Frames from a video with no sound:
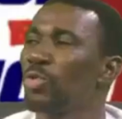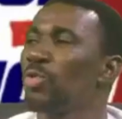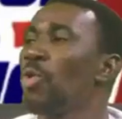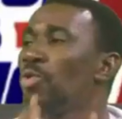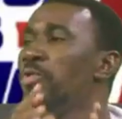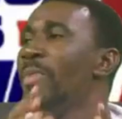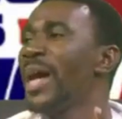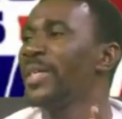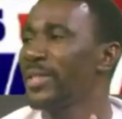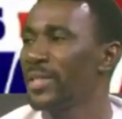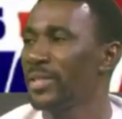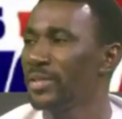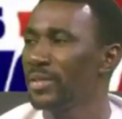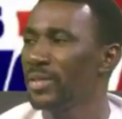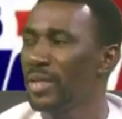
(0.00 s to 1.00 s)

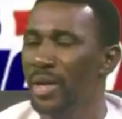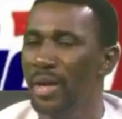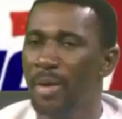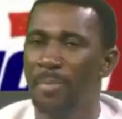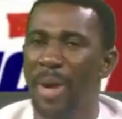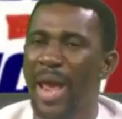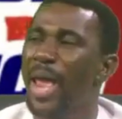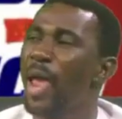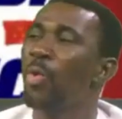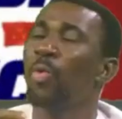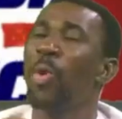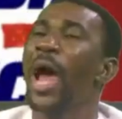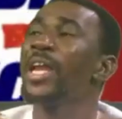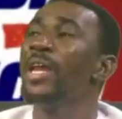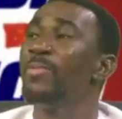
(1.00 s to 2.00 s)
kokumase by e
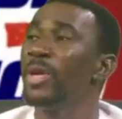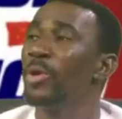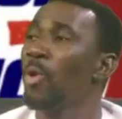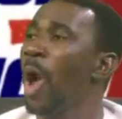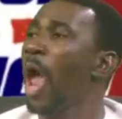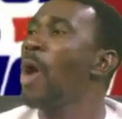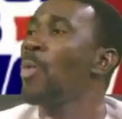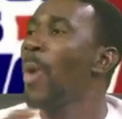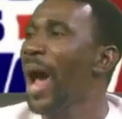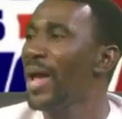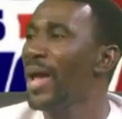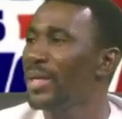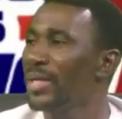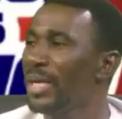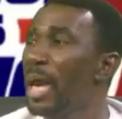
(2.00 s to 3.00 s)
kwan bi no
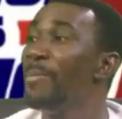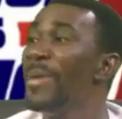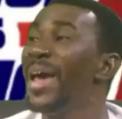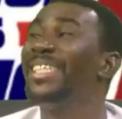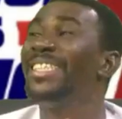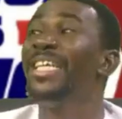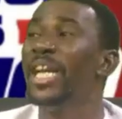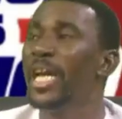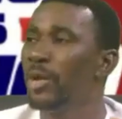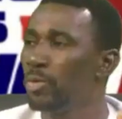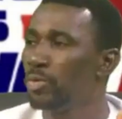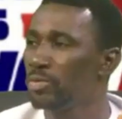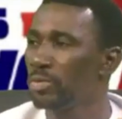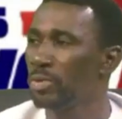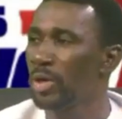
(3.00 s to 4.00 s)
ewa e be delay
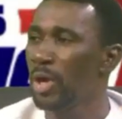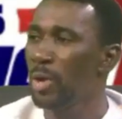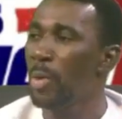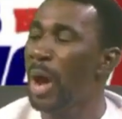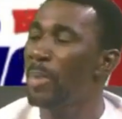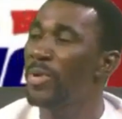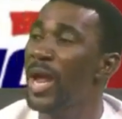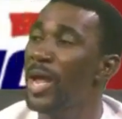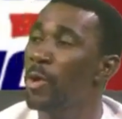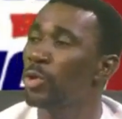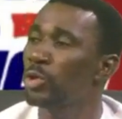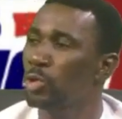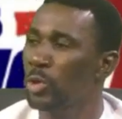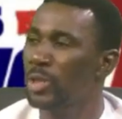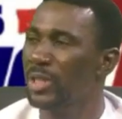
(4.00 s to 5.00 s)
o wa bra ye
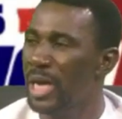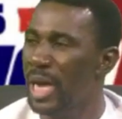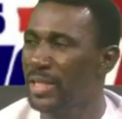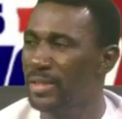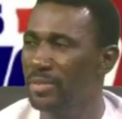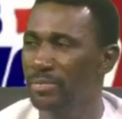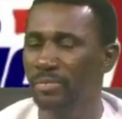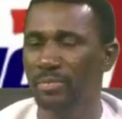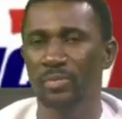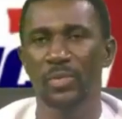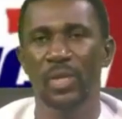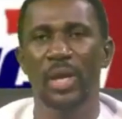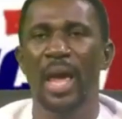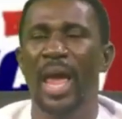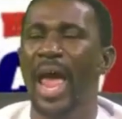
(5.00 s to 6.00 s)
shortcut
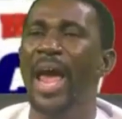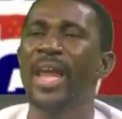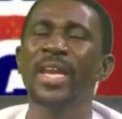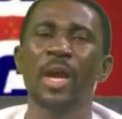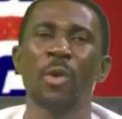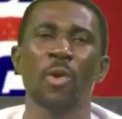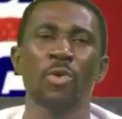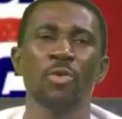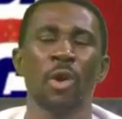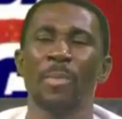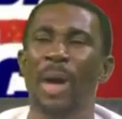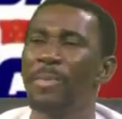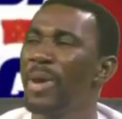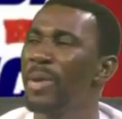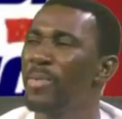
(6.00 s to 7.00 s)
enye ye wo
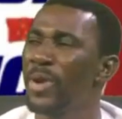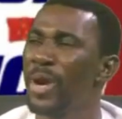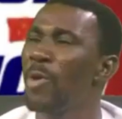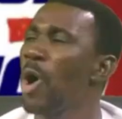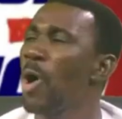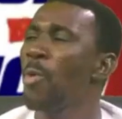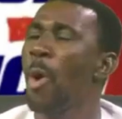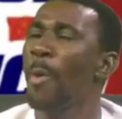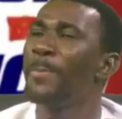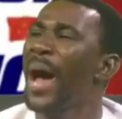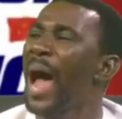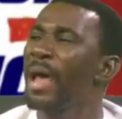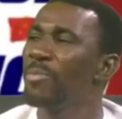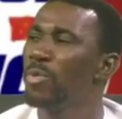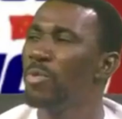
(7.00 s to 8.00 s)
nyoma bebre ma wo
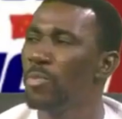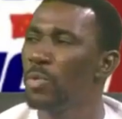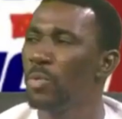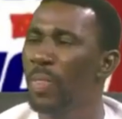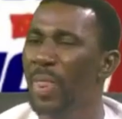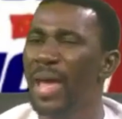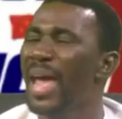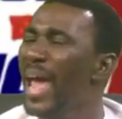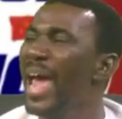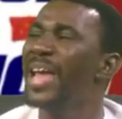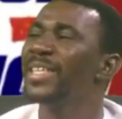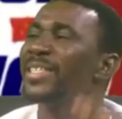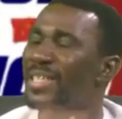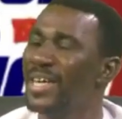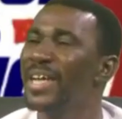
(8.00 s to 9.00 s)
bible mu
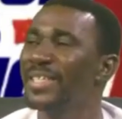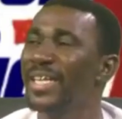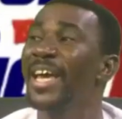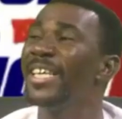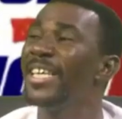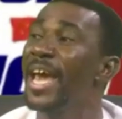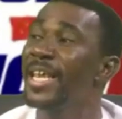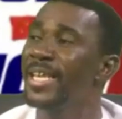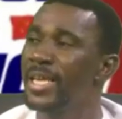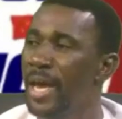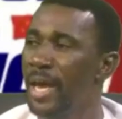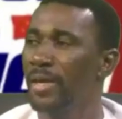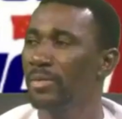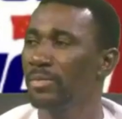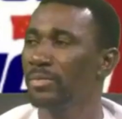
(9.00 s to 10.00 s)
enkyere se ye
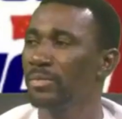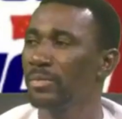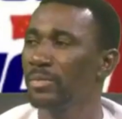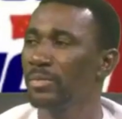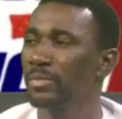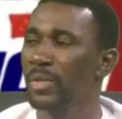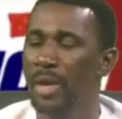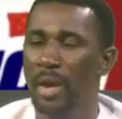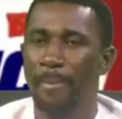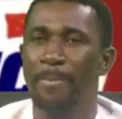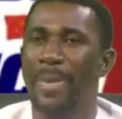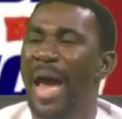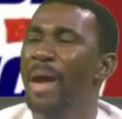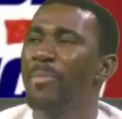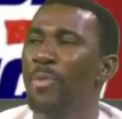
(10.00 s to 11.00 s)
nye
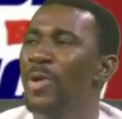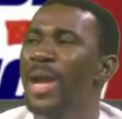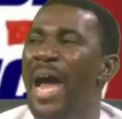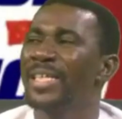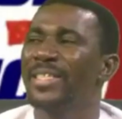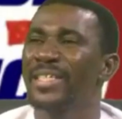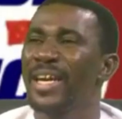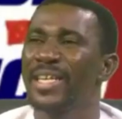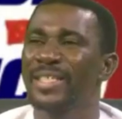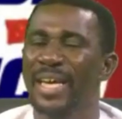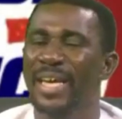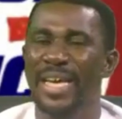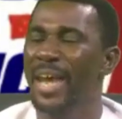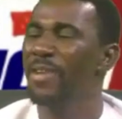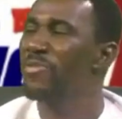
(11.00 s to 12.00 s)
bible na enkyere se
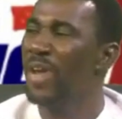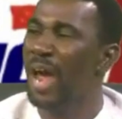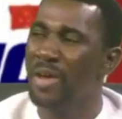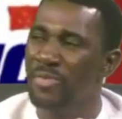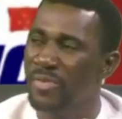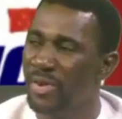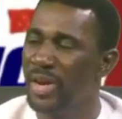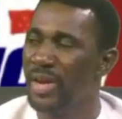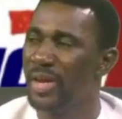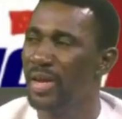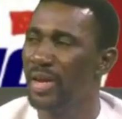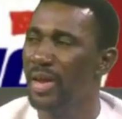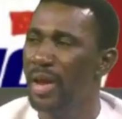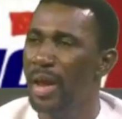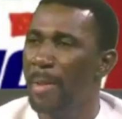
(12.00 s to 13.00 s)
ye ntwa ntwene
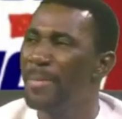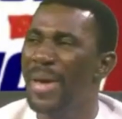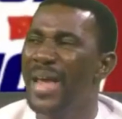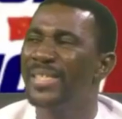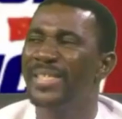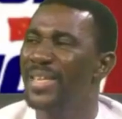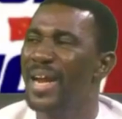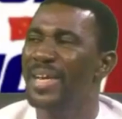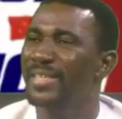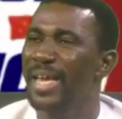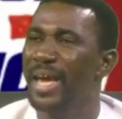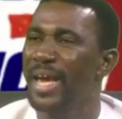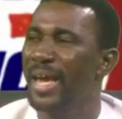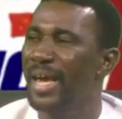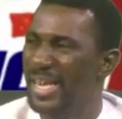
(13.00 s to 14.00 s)
be enkyere
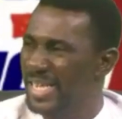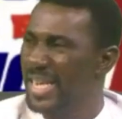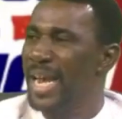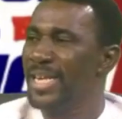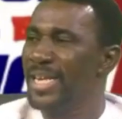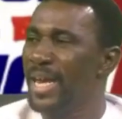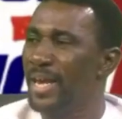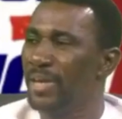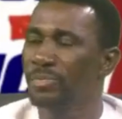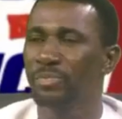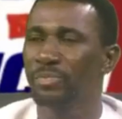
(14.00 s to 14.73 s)
se ye nye